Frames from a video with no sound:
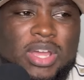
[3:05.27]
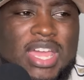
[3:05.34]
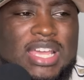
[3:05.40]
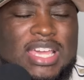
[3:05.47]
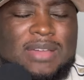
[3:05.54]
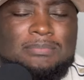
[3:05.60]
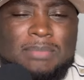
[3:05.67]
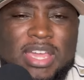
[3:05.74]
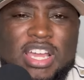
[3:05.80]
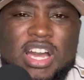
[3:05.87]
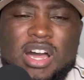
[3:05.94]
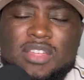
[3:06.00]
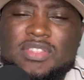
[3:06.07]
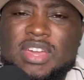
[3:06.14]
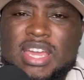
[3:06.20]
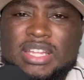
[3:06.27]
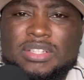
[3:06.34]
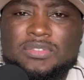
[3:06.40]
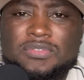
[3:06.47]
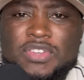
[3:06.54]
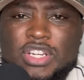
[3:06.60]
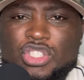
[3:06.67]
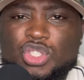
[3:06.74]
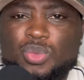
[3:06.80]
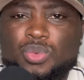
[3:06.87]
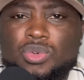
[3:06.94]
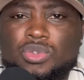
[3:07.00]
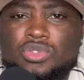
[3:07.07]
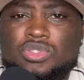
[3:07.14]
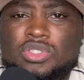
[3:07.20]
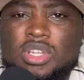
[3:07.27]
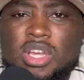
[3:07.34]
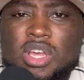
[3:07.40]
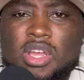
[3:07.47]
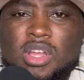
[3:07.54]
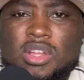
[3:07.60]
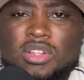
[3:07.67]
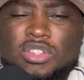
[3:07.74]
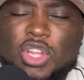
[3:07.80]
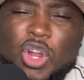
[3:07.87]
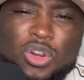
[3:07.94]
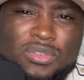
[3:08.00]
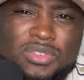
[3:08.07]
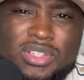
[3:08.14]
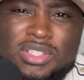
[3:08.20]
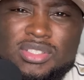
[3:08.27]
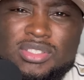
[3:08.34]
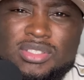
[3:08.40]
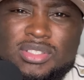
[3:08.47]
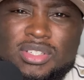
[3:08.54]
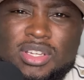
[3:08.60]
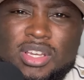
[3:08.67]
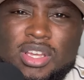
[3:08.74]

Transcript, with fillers: it can make other individuals nervous.